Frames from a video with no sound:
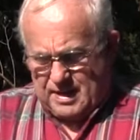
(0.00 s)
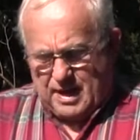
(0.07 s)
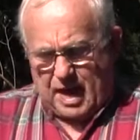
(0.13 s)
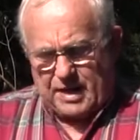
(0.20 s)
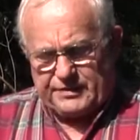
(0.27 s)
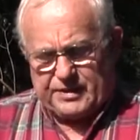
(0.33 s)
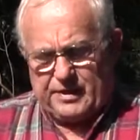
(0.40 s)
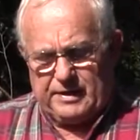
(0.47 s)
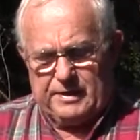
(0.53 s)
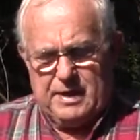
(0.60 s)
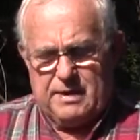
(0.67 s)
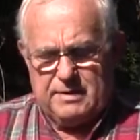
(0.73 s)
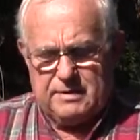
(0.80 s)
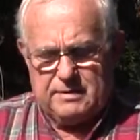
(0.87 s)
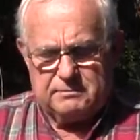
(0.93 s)
until
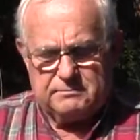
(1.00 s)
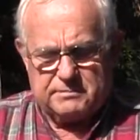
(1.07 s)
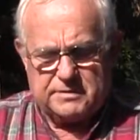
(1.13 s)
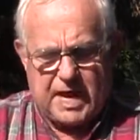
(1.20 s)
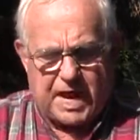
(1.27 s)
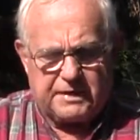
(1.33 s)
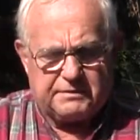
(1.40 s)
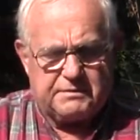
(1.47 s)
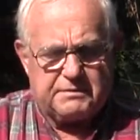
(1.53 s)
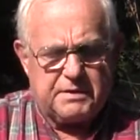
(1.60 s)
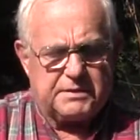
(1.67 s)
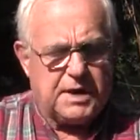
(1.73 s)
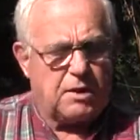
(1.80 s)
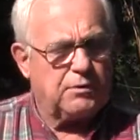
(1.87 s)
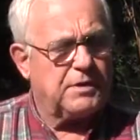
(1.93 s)
right
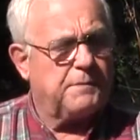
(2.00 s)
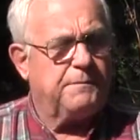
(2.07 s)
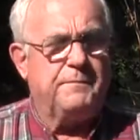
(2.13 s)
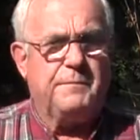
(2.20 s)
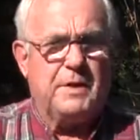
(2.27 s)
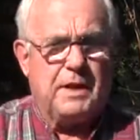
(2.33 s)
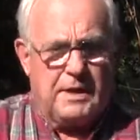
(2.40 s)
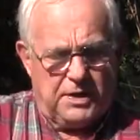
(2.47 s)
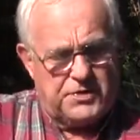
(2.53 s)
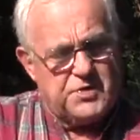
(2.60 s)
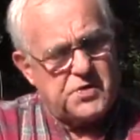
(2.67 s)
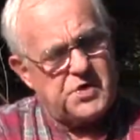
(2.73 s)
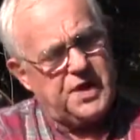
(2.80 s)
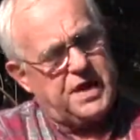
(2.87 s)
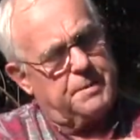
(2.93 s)
around the
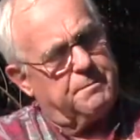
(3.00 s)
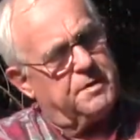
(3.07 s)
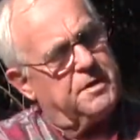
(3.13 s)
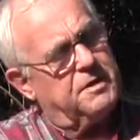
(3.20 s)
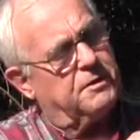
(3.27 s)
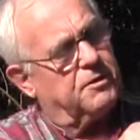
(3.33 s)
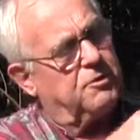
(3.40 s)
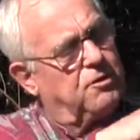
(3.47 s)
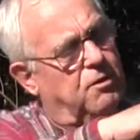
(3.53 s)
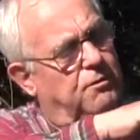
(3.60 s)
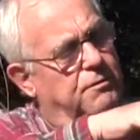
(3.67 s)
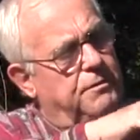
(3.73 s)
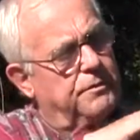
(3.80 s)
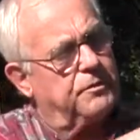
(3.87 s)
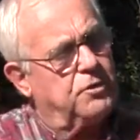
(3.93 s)
rim, you know,
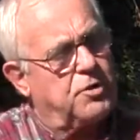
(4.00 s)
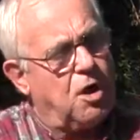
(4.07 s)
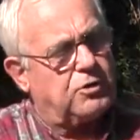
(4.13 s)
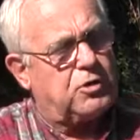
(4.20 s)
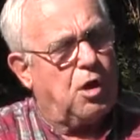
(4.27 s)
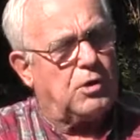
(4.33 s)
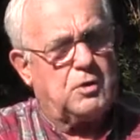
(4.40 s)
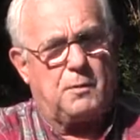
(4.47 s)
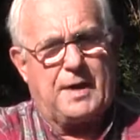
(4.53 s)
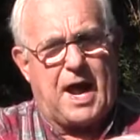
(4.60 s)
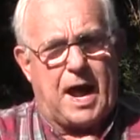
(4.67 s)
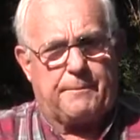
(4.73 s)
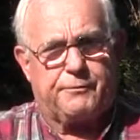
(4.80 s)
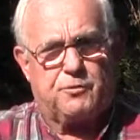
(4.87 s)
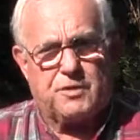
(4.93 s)
not all the way
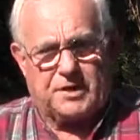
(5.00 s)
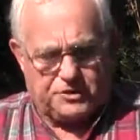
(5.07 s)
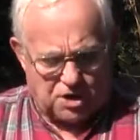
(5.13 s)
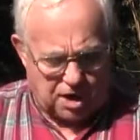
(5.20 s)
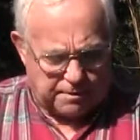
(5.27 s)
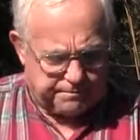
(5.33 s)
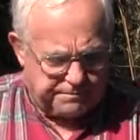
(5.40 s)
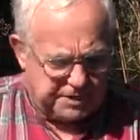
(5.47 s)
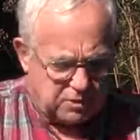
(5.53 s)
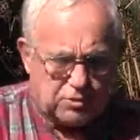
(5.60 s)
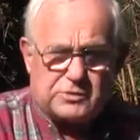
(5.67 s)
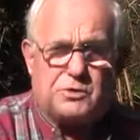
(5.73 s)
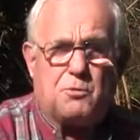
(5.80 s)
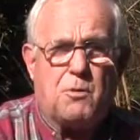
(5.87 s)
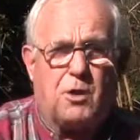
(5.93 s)
up to the top,
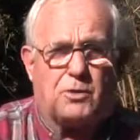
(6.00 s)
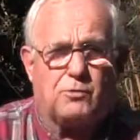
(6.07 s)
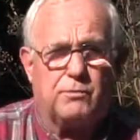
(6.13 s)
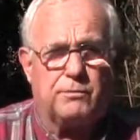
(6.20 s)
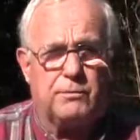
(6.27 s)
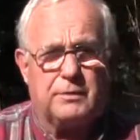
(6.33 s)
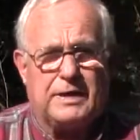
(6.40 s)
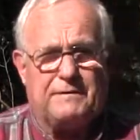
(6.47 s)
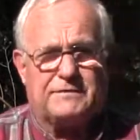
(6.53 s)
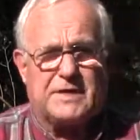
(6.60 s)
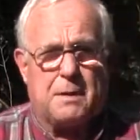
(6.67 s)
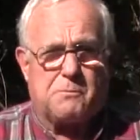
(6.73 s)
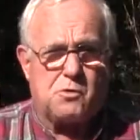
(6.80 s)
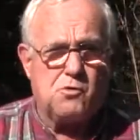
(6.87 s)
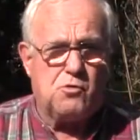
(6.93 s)
because you want to leave
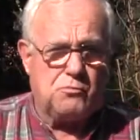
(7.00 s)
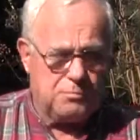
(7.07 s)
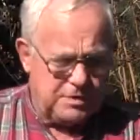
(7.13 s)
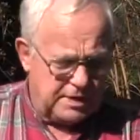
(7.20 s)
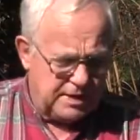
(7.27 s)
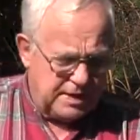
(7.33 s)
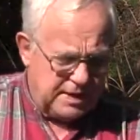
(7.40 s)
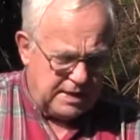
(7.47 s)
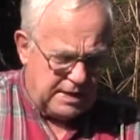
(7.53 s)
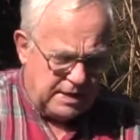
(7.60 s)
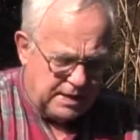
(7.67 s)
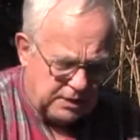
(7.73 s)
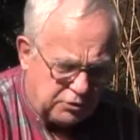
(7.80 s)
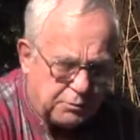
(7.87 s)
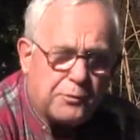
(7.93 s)
some room
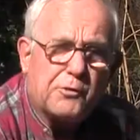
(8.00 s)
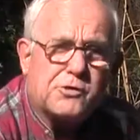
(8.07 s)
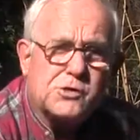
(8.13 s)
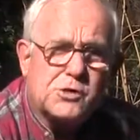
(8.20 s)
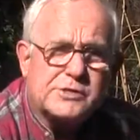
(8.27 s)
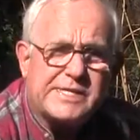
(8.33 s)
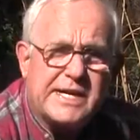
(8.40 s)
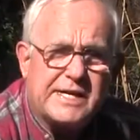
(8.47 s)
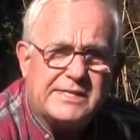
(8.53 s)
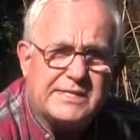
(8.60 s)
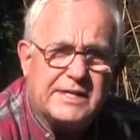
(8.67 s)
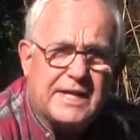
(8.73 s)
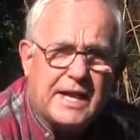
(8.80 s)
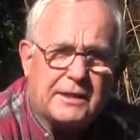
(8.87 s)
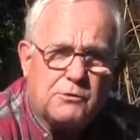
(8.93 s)
to put your seeds
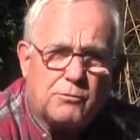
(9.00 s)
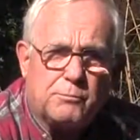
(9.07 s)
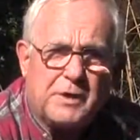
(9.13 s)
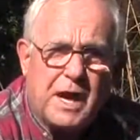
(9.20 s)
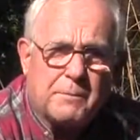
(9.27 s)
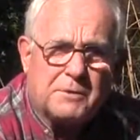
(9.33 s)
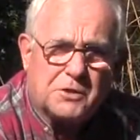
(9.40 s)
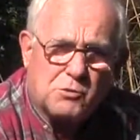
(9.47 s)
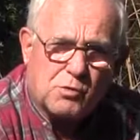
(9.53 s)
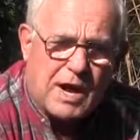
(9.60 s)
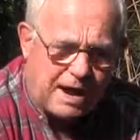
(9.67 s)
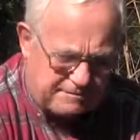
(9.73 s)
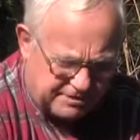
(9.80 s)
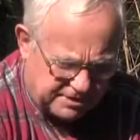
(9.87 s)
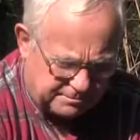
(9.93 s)
in and to be able to
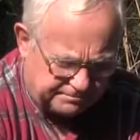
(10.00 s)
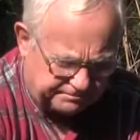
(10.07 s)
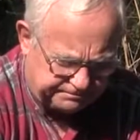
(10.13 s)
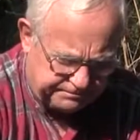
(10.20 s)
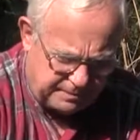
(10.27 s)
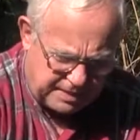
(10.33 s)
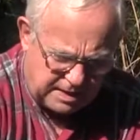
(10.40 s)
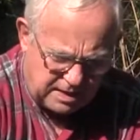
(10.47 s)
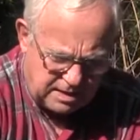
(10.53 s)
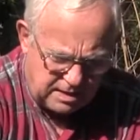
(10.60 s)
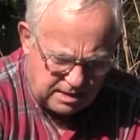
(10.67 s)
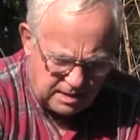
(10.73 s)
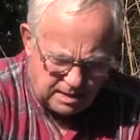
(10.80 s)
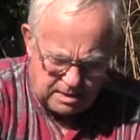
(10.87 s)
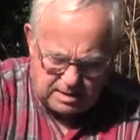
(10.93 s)
cover them.
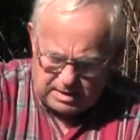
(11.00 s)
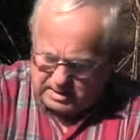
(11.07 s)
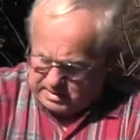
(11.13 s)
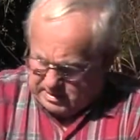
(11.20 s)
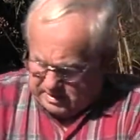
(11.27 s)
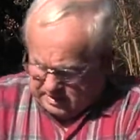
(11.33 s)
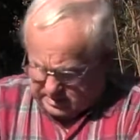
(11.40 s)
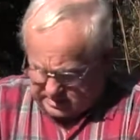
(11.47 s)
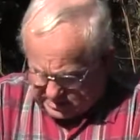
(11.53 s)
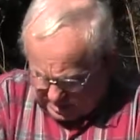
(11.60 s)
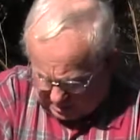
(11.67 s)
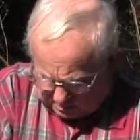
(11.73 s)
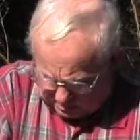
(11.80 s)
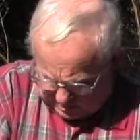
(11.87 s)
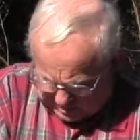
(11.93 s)

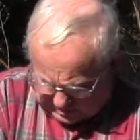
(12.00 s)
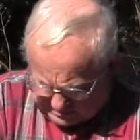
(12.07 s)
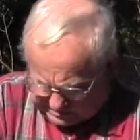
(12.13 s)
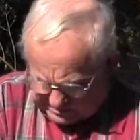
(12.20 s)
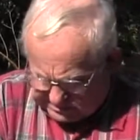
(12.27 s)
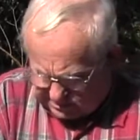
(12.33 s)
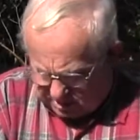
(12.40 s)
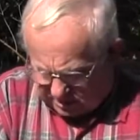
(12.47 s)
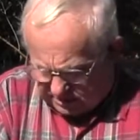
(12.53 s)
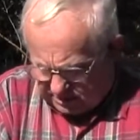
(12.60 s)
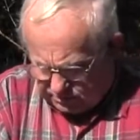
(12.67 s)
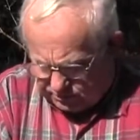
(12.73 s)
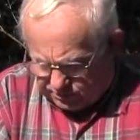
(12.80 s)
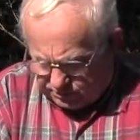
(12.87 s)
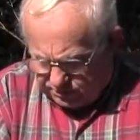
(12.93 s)
So it's not
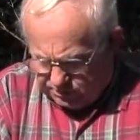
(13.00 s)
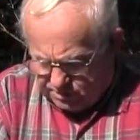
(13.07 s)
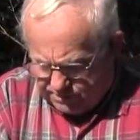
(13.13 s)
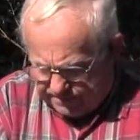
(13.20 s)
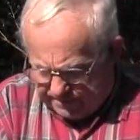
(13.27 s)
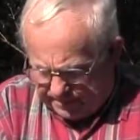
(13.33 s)
going to